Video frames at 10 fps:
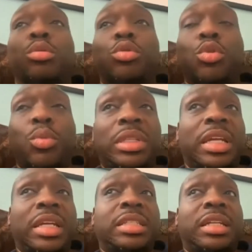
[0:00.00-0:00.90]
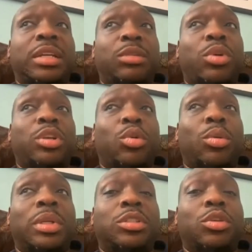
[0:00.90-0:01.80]
doing things that they wouldn't
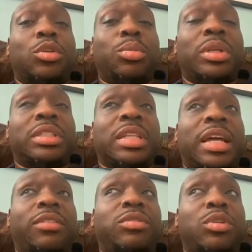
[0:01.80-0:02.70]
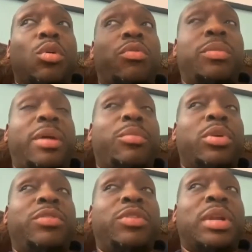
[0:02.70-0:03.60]
normally do. But it's like told from their point of view.